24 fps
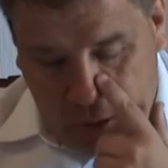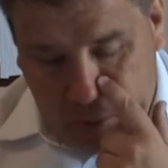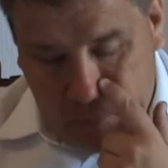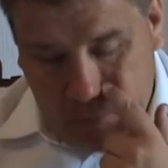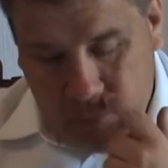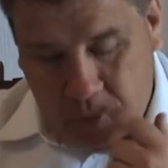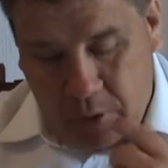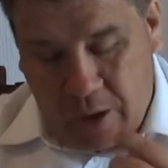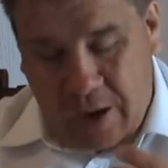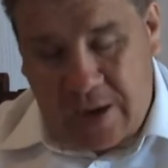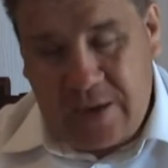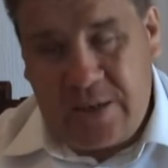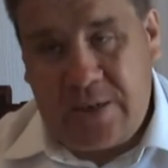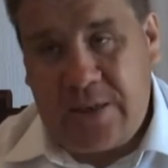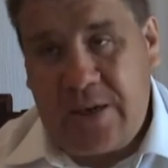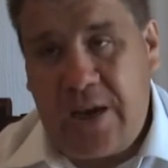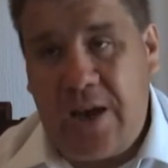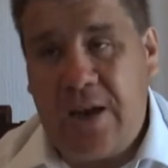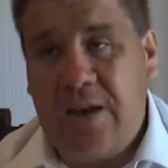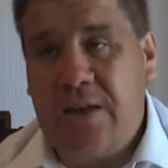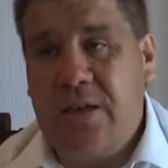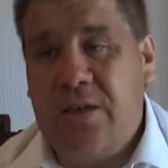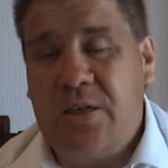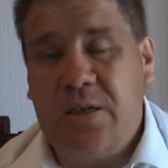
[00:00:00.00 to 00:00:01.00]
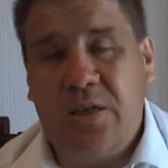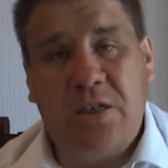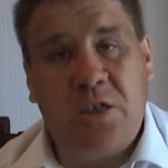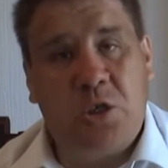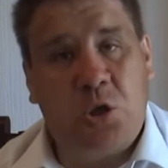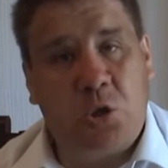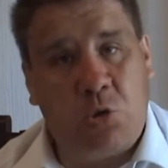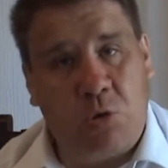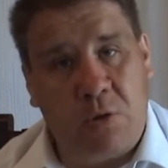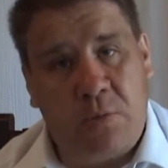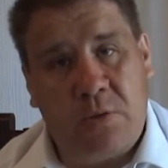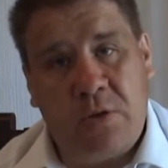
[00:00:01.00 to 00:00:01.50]
But I said, is it
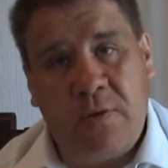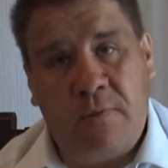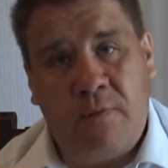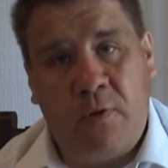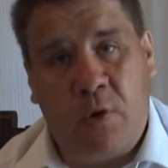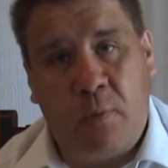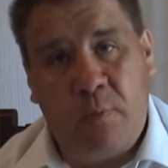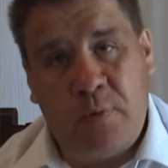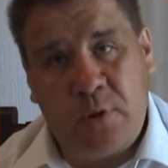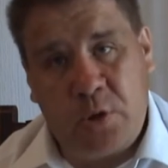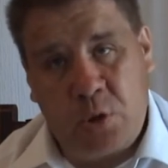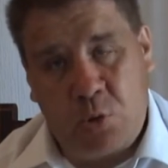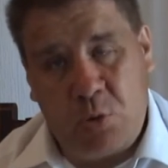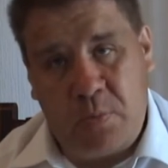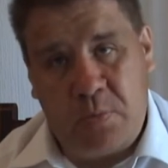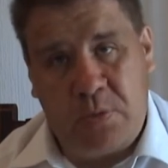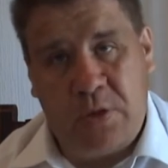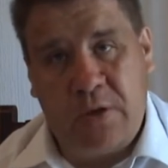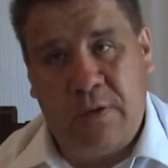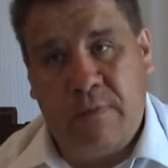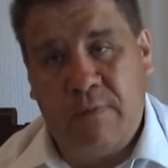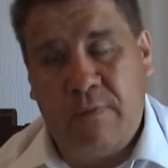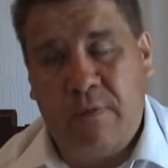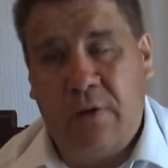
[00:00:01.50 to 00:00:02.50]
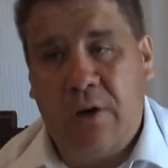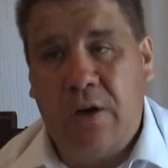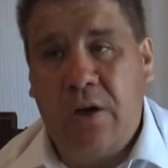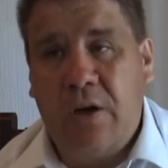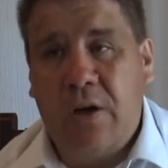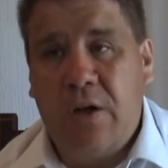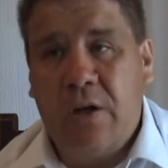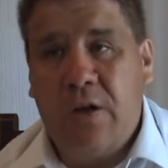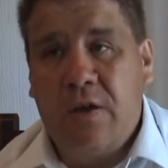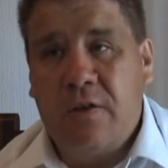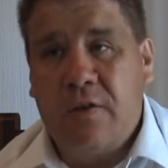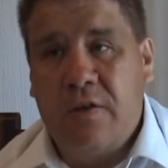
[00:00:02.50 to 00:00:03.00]
descriptive or prescriptive?
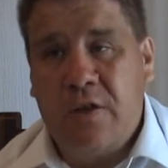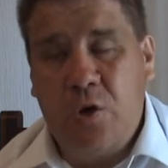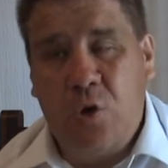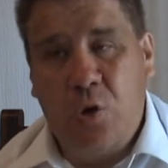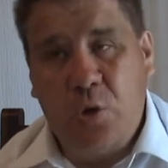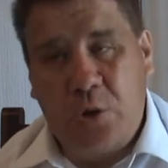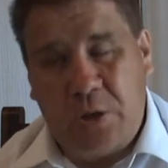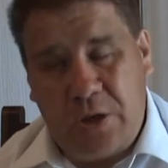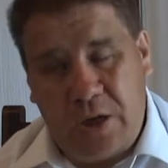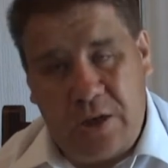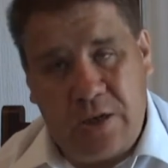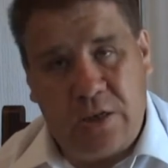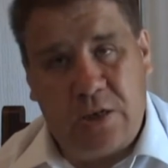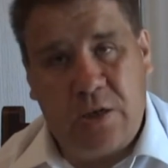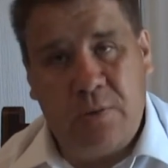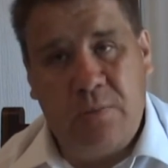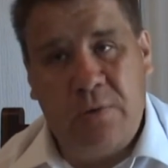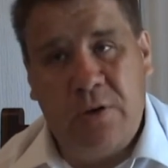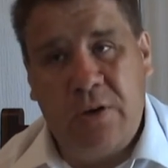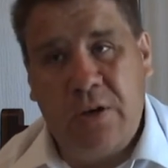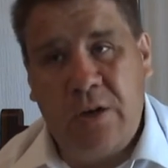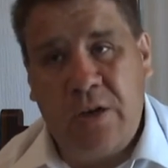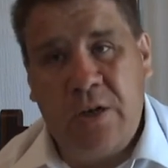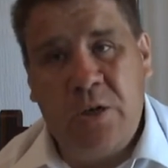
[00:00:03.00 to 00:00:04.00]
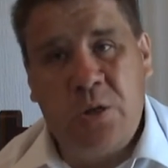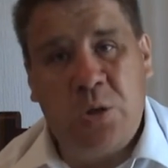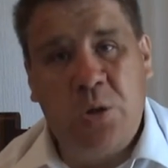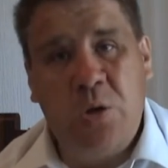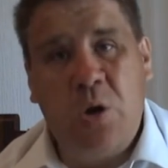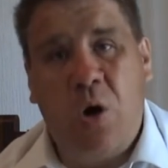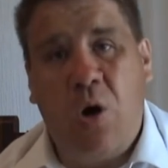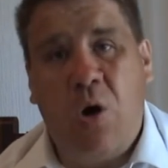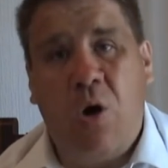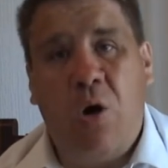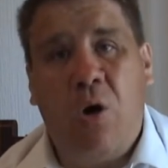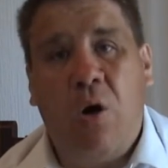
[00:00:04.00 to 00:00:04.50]
The Old Testament is
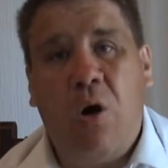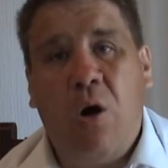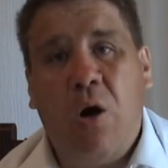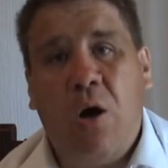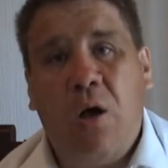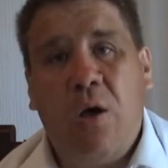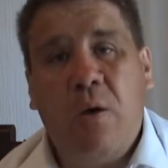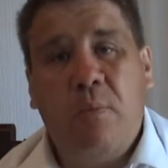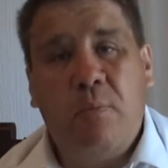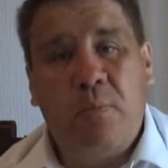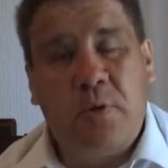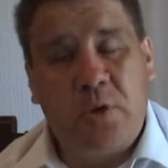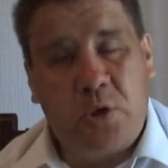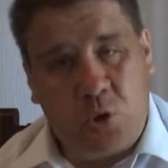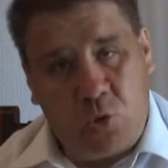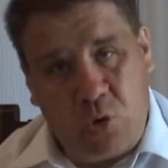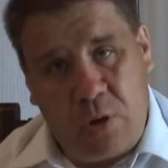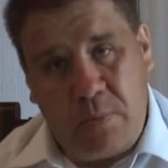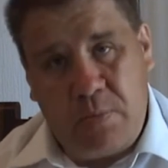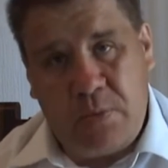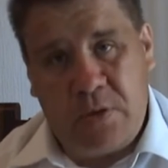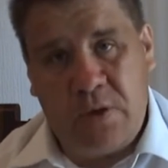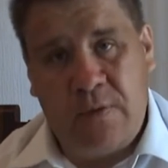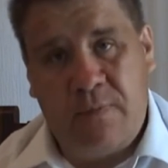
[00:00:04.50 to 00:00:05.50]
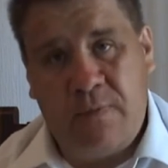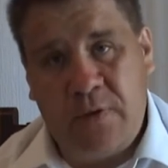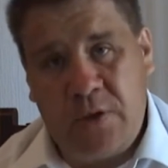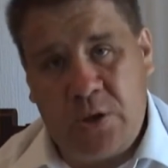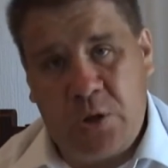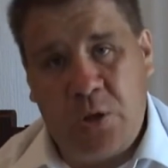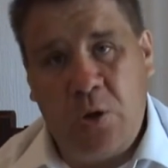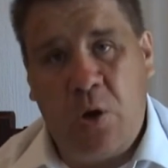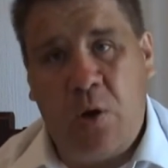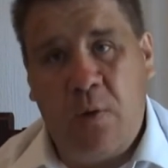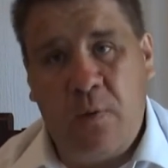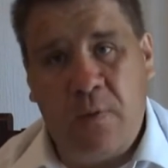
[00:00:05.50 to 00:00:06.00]
not prescriptive.
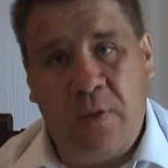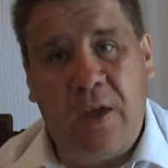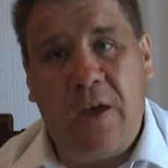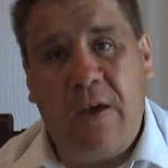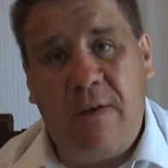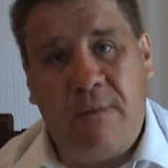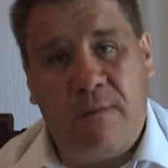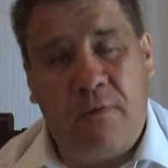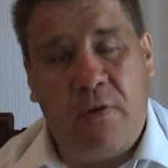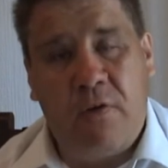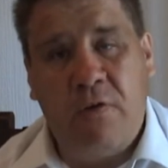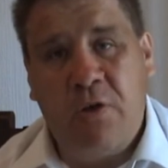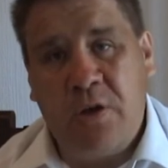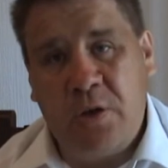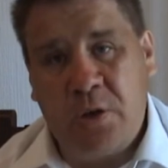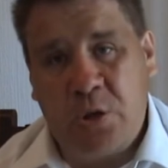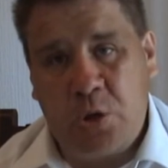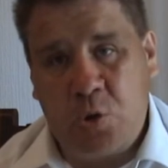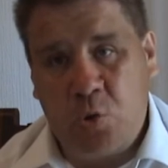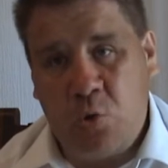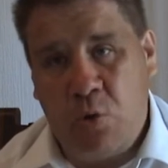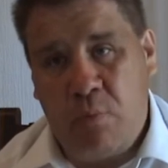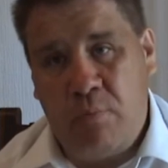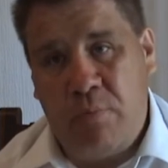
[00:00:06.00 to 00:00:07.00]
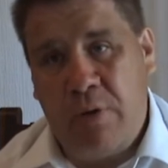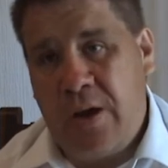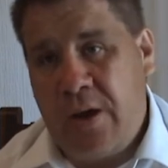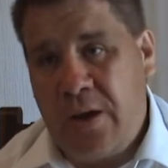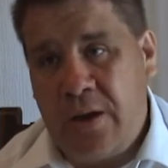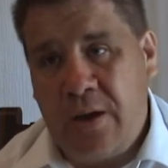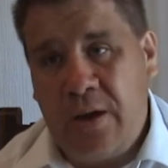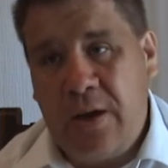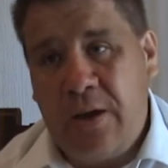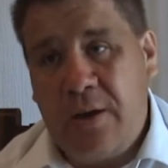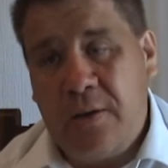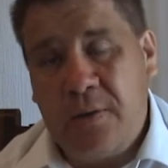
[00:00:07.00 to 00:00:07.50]
It's not there for us to
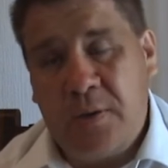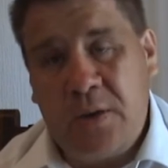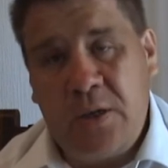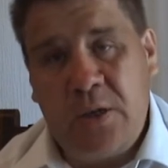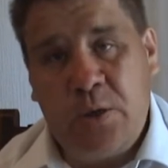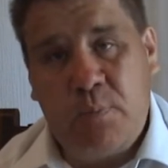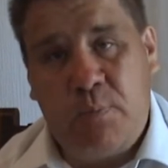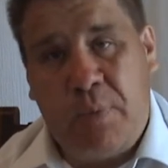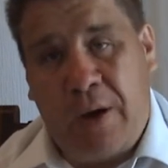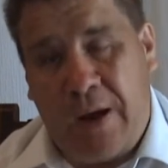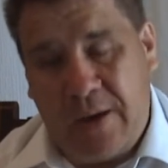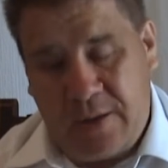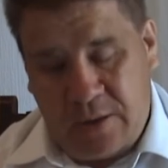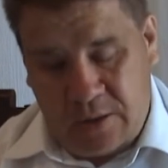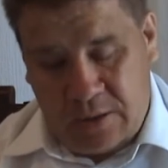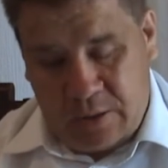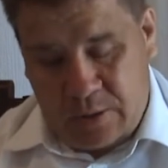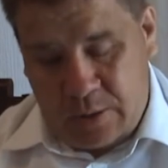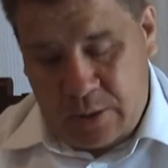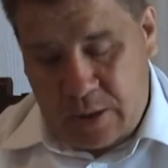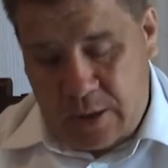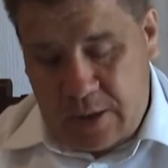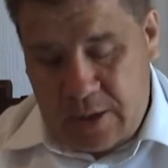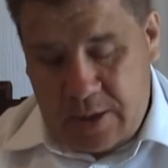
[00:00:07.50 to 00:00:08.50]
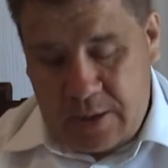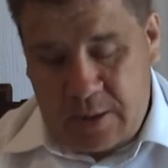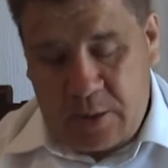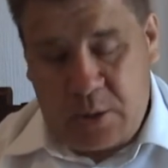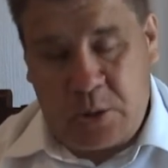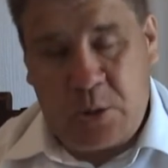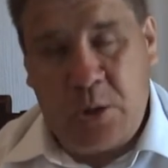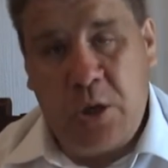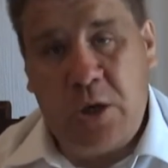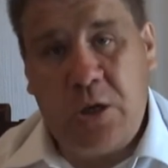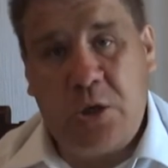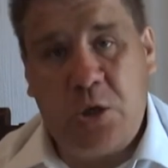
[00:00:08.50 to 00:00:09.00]
obey these battles.
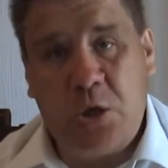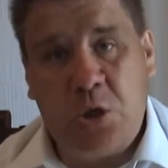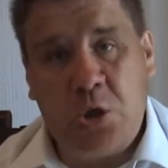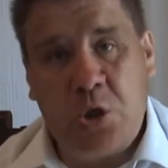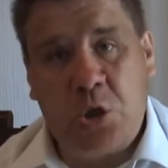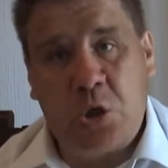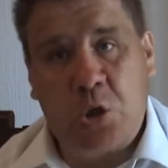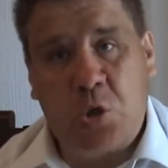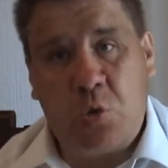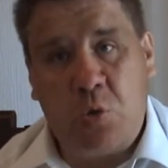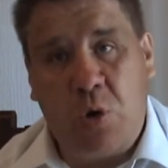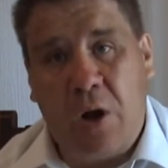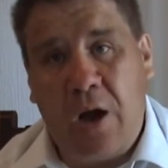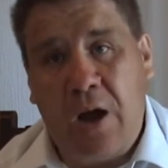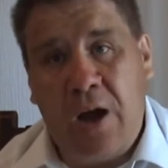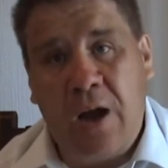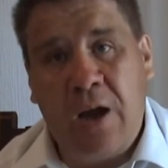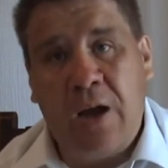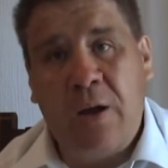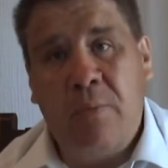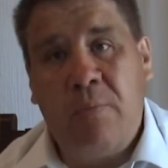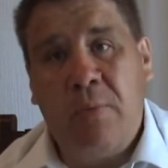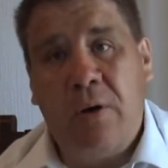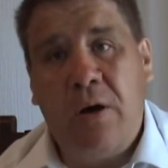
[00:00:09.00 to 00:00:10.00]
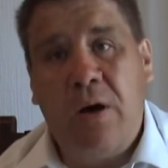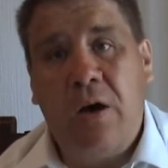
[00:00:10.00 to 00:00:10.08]
It's there to describe